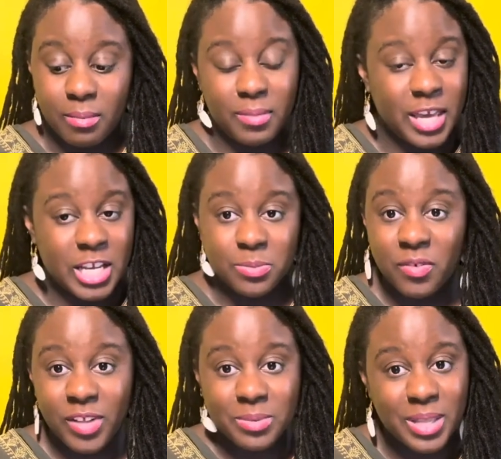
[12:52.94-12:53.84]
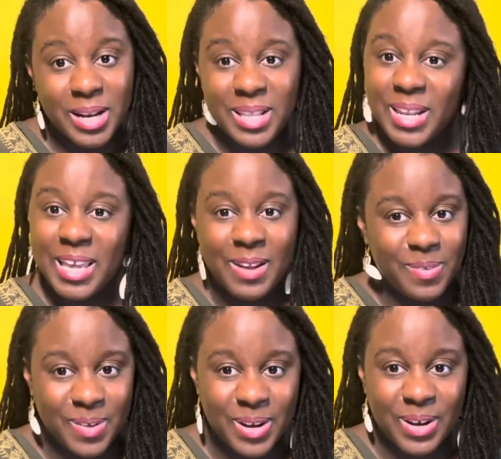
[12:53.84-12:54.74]
catch more flies with honey than you can with
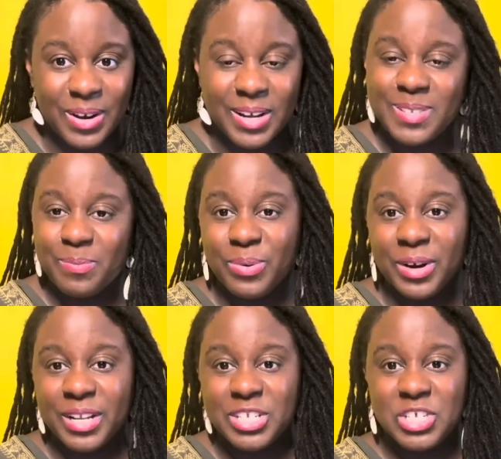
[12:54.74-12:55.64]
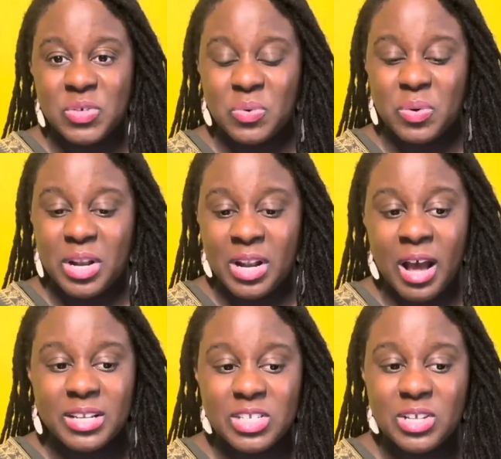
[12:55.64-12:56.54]
vinegar. It's important to
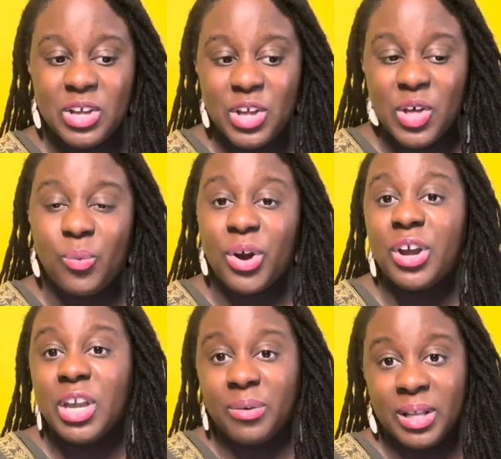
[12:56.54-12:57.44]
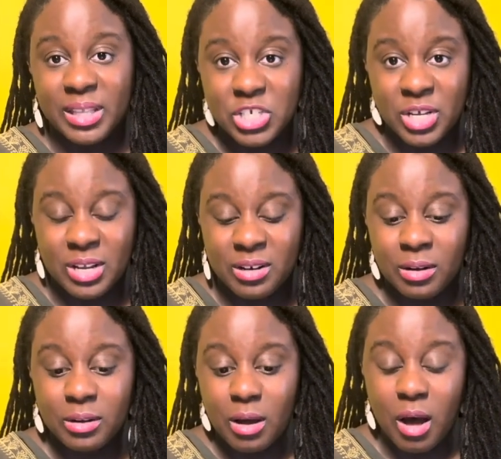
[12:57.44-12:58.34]
not wear your religion
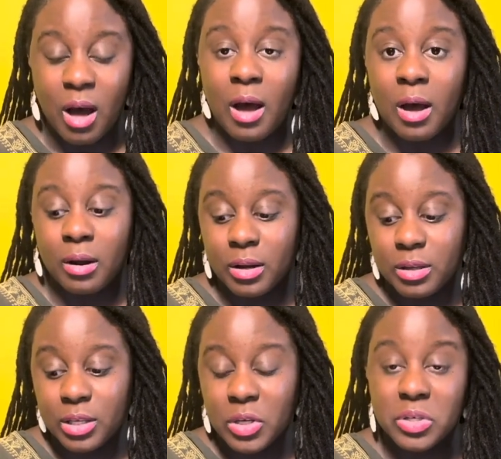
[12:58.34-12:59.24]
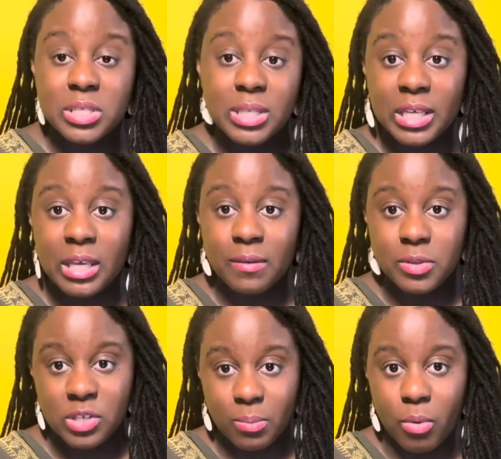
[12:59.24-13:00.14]
on your sleeve to
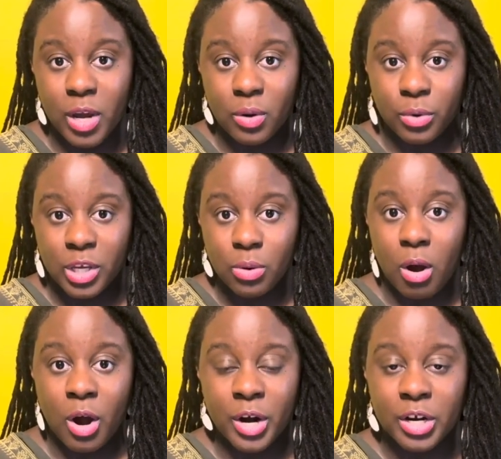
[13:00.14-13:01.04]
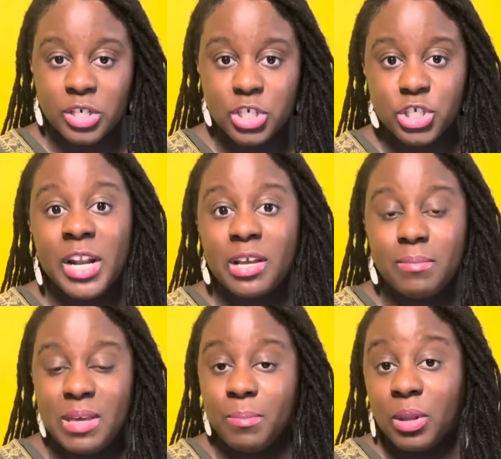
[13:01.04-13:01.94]
the point where you are shunning
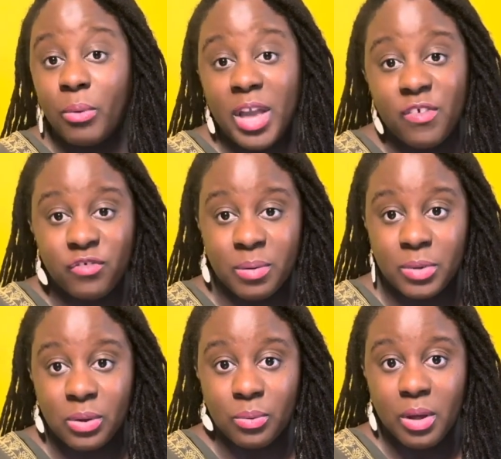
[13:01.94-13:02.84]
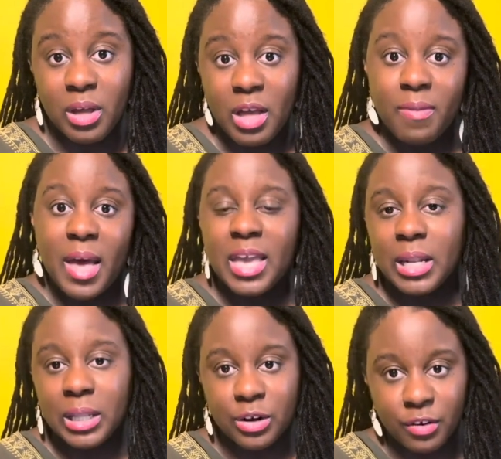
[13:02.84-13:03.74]
people away from you that can learn